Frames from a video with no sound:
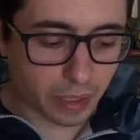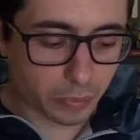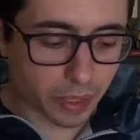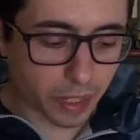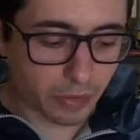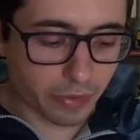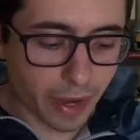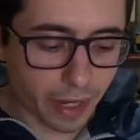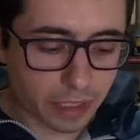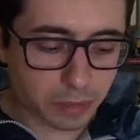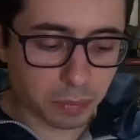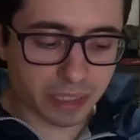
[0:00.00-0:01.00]
We have x
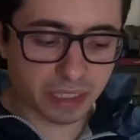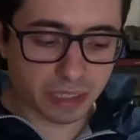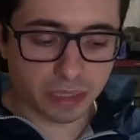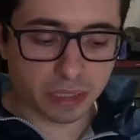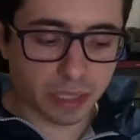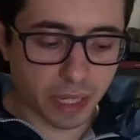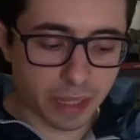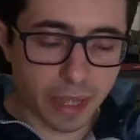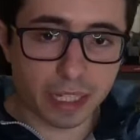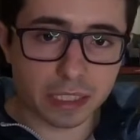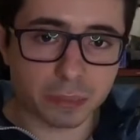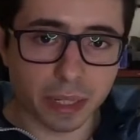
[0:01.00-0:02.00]
plus ct and
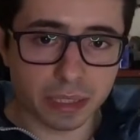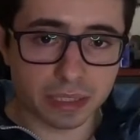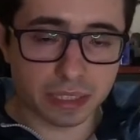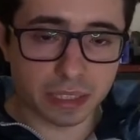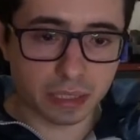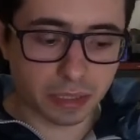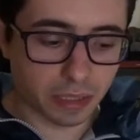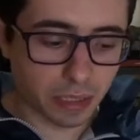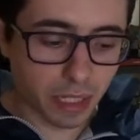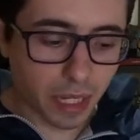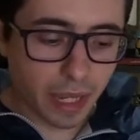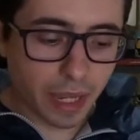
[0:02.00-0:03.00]
x minus ct,
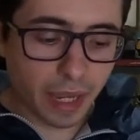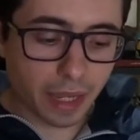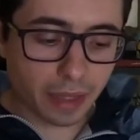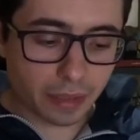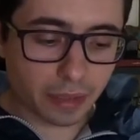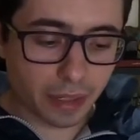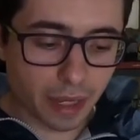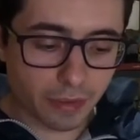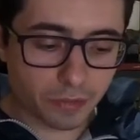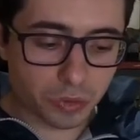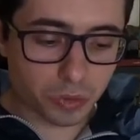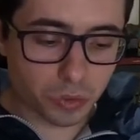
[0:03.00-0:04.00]
and they have
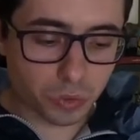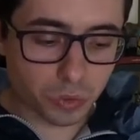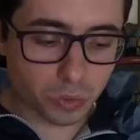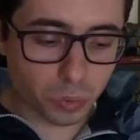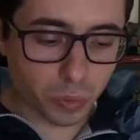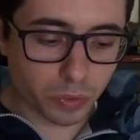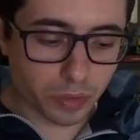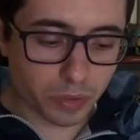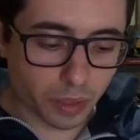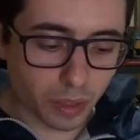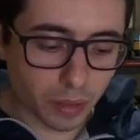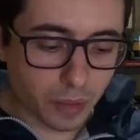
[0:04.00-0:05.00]
to do with
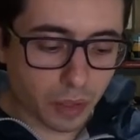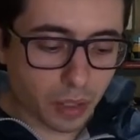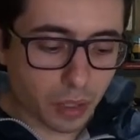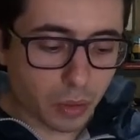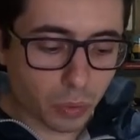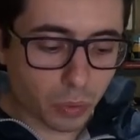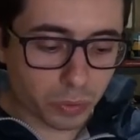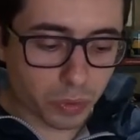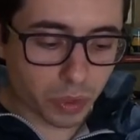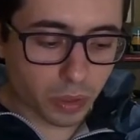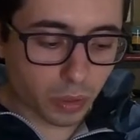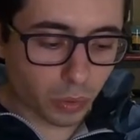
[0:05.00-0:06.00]
the what we
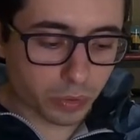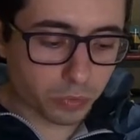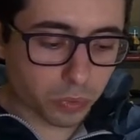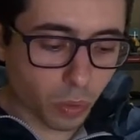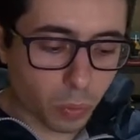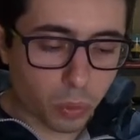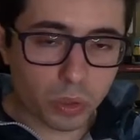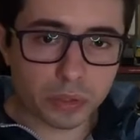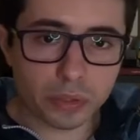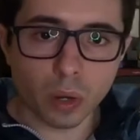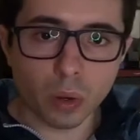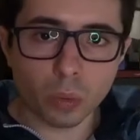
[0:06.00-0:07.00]
call the forward
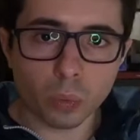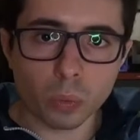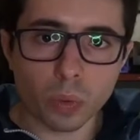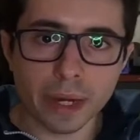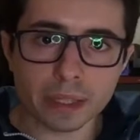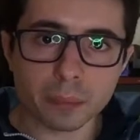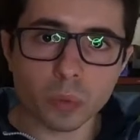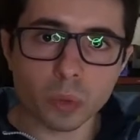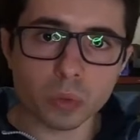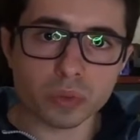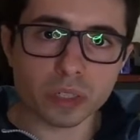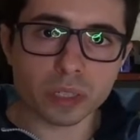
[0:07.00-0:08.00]
or right
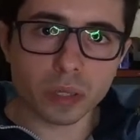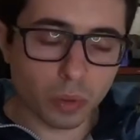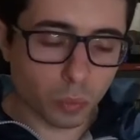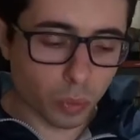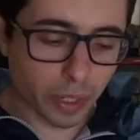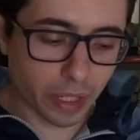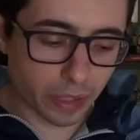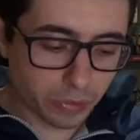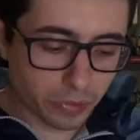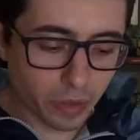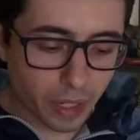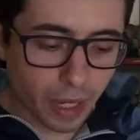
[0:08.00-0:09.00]
moving wave
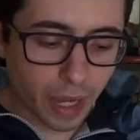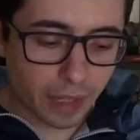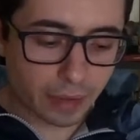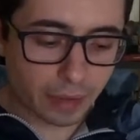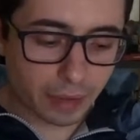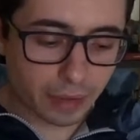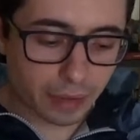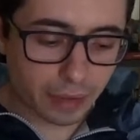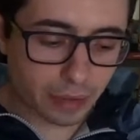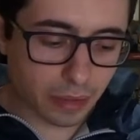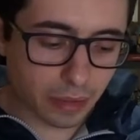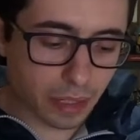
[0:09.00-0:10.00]
and
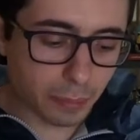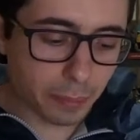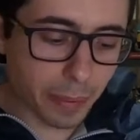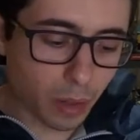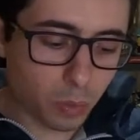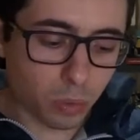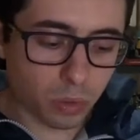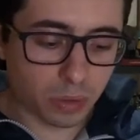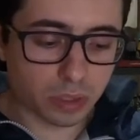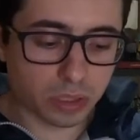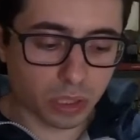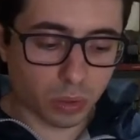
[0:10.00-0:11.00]
the
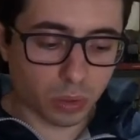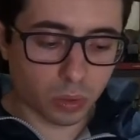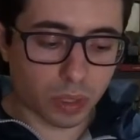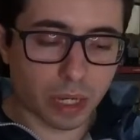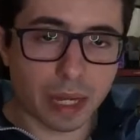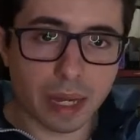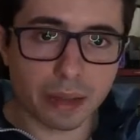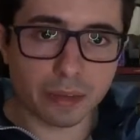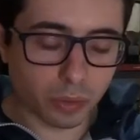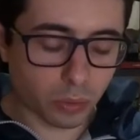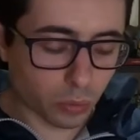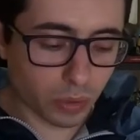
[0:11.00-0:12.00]
backwards or
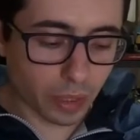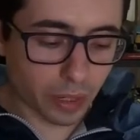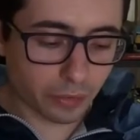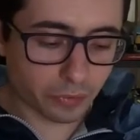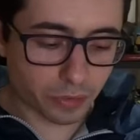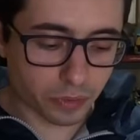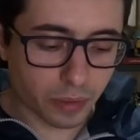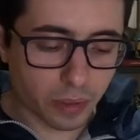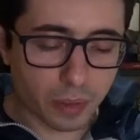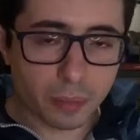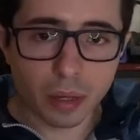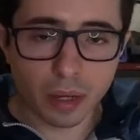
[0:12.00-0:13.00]
left
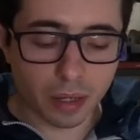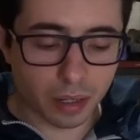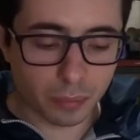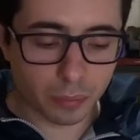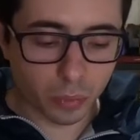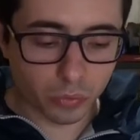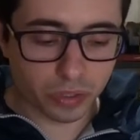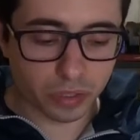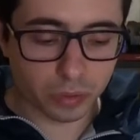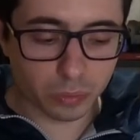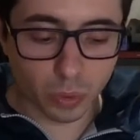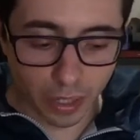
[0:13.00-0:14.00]

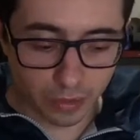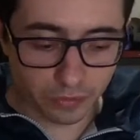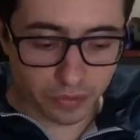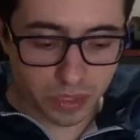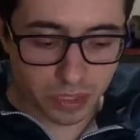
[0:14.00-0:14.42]
moving waves.